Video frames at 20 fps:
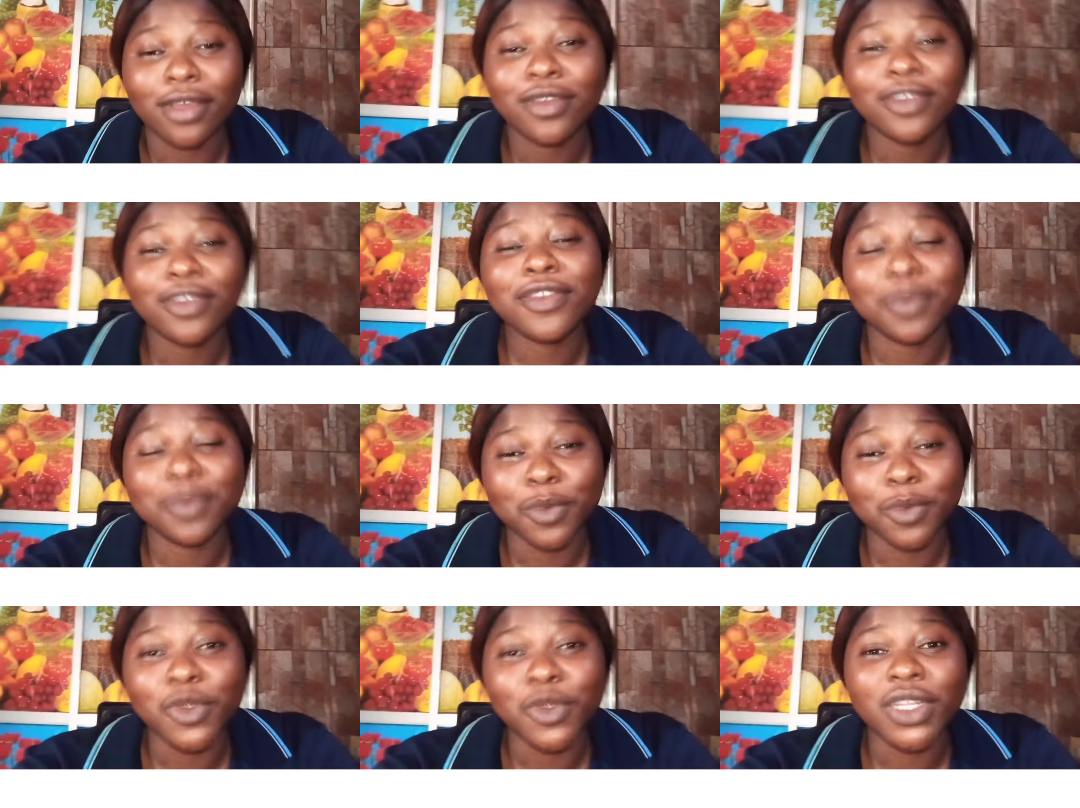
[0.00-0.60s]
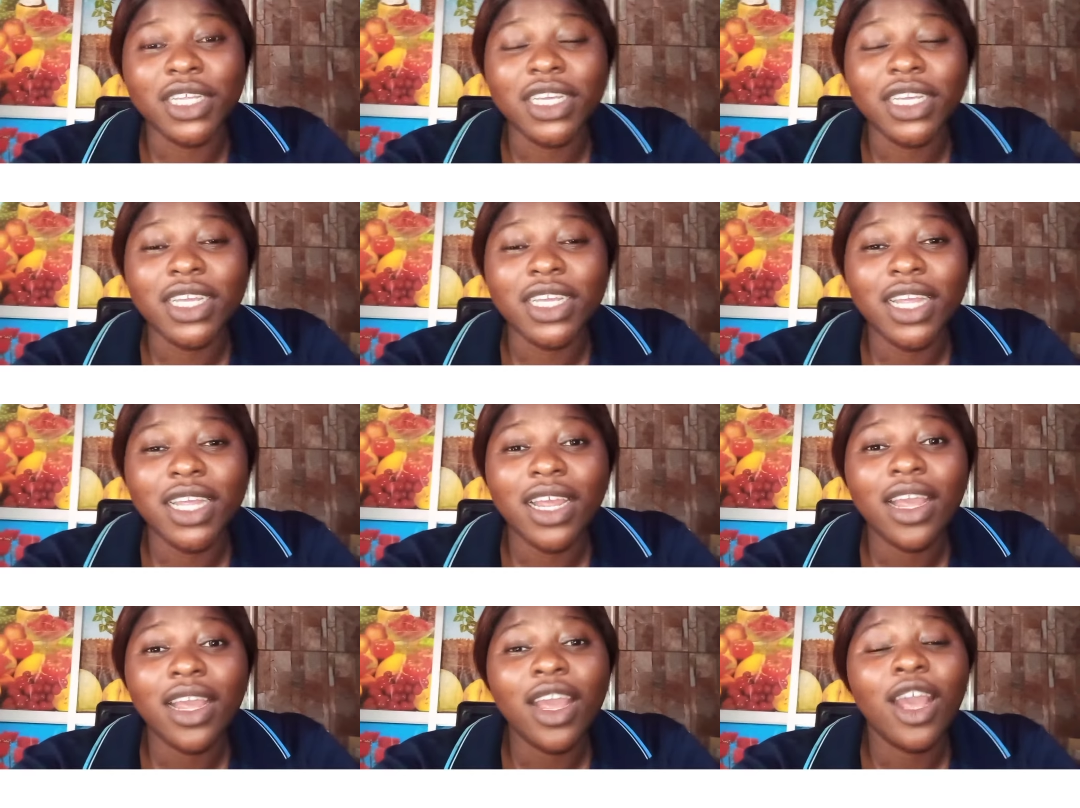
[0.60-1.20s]
Smoothie.
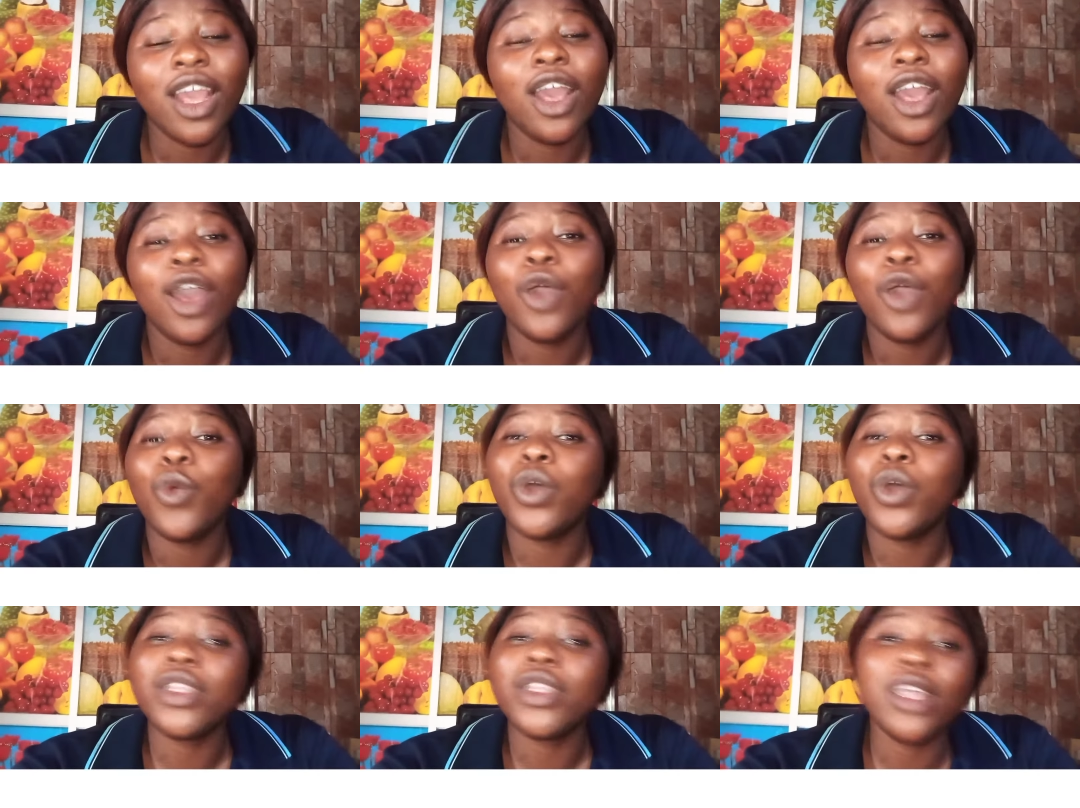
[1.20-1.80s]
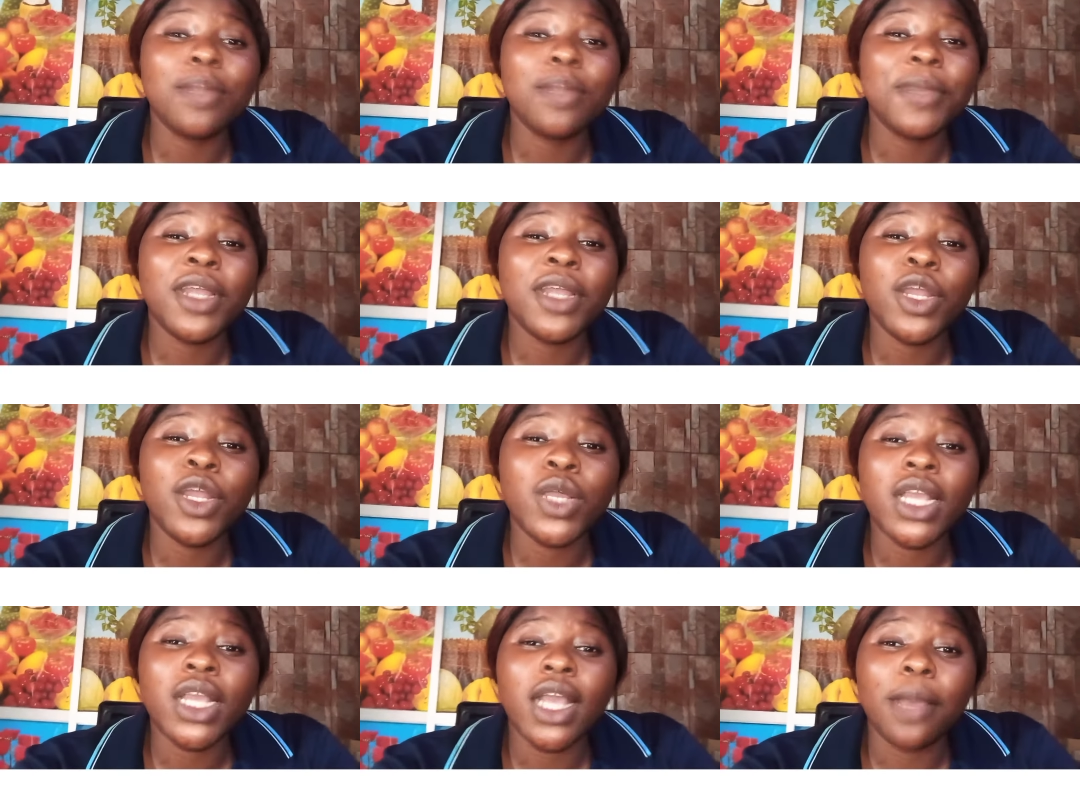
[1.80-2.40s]

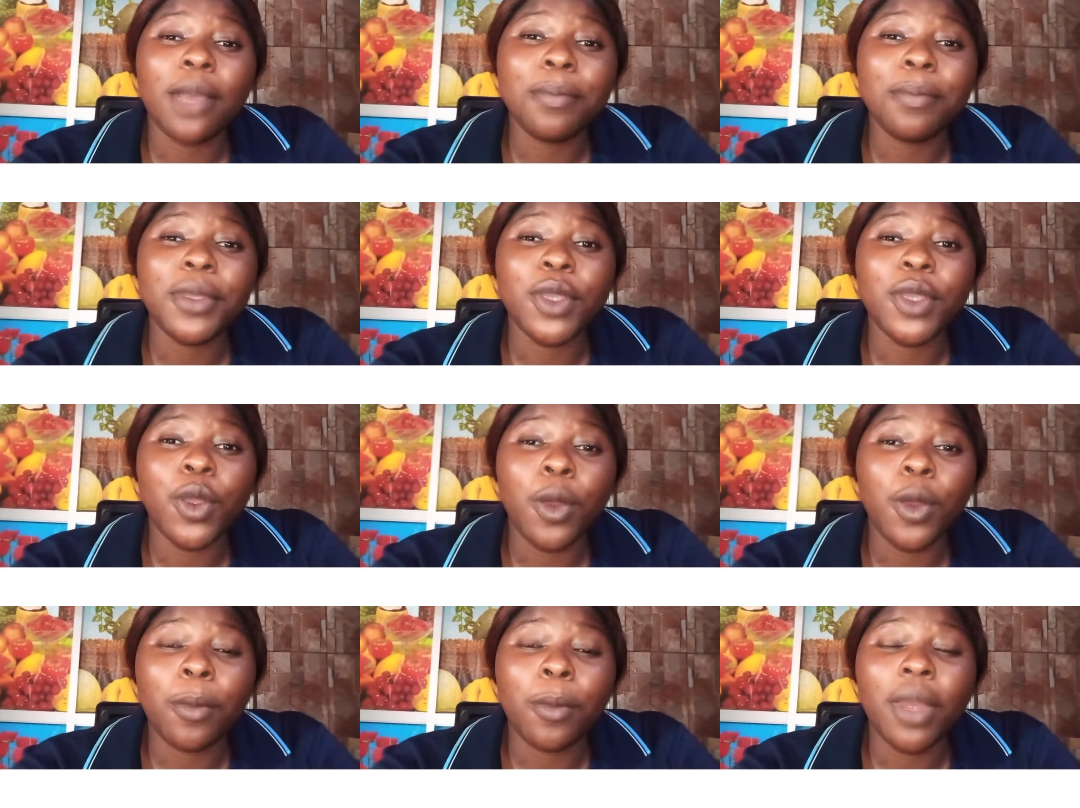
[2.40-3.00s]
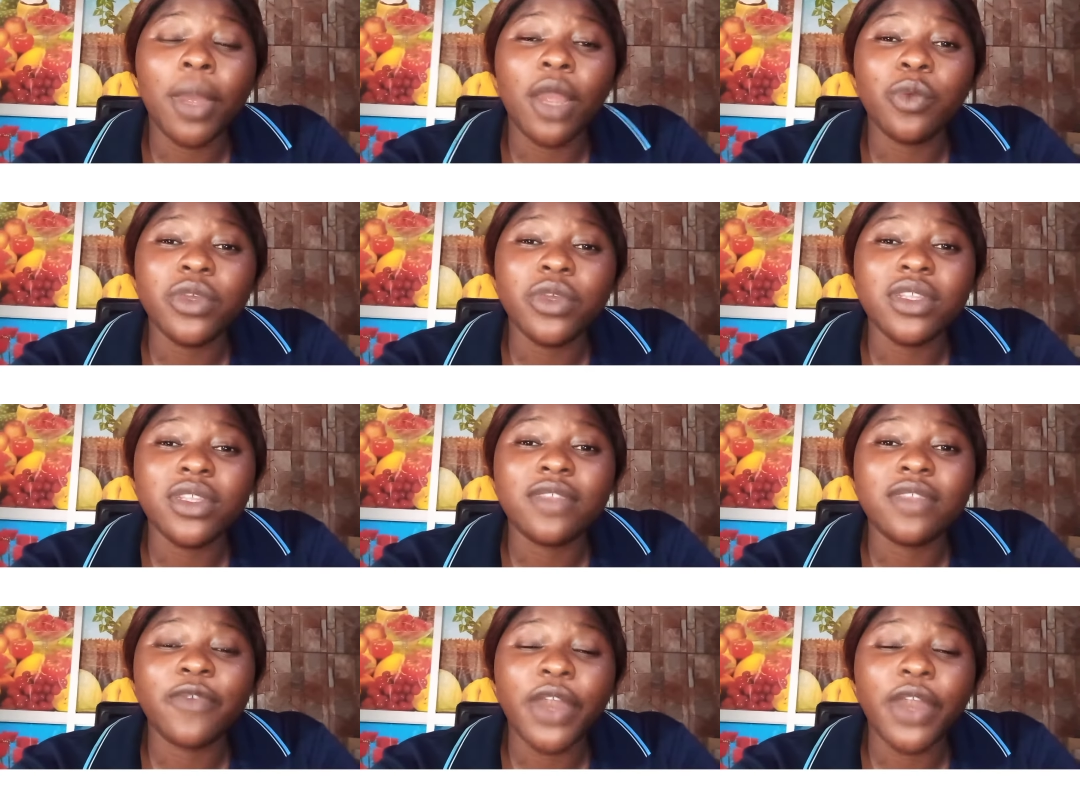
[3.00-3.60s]
Watermelon can be combined
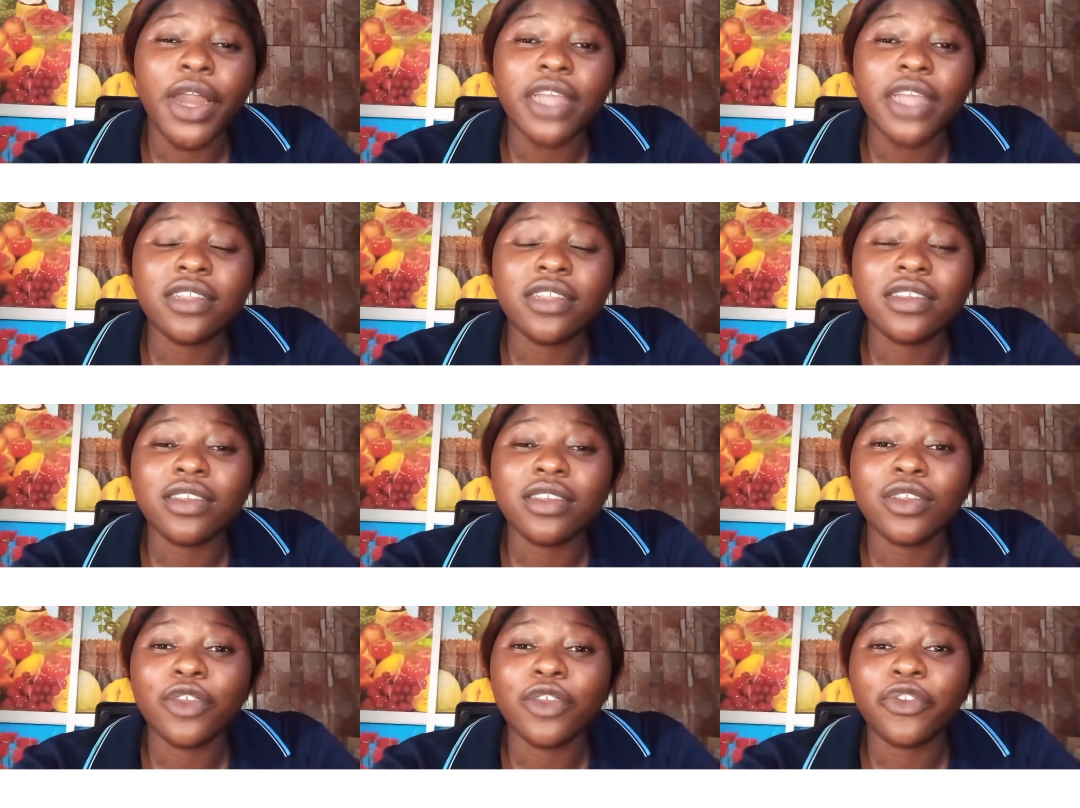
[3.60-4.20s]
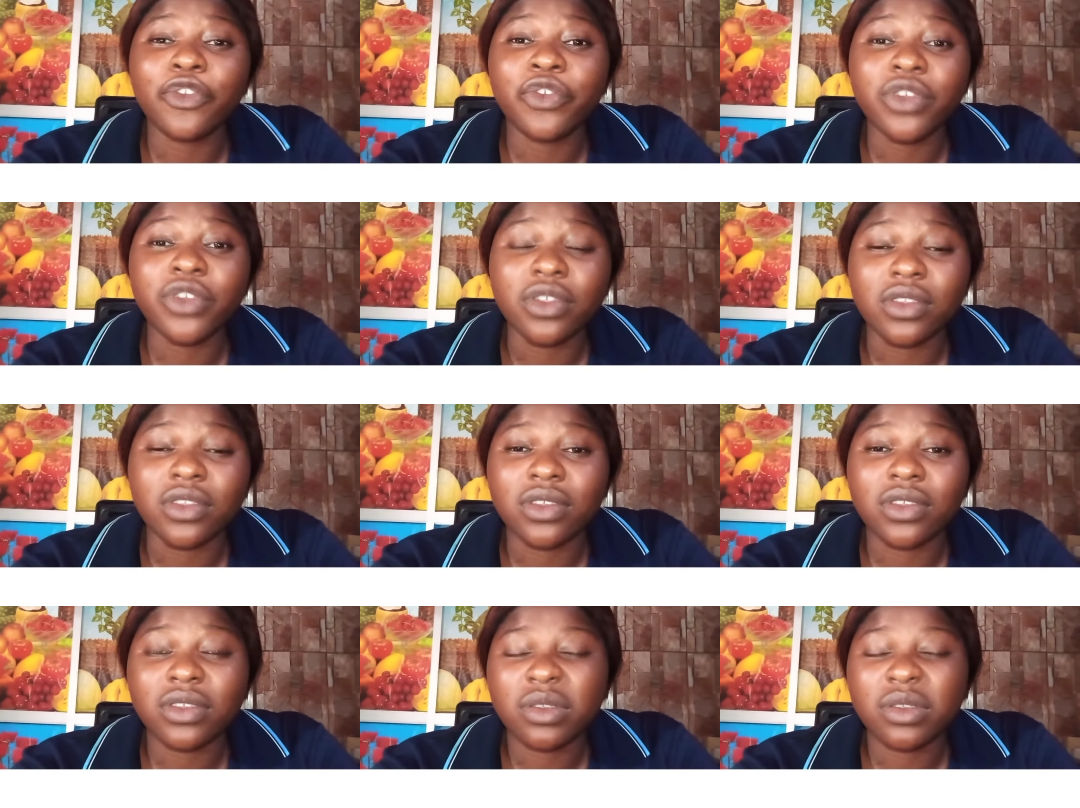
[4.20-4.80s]
with varieties of
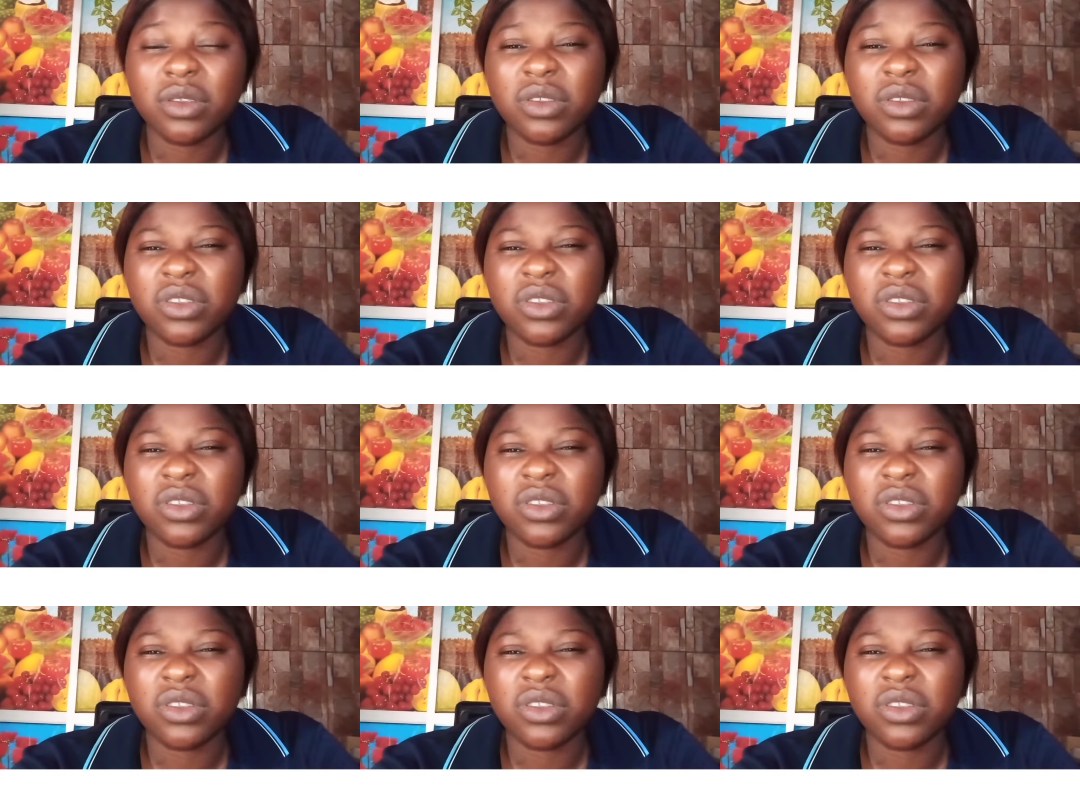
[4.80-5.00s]
fruits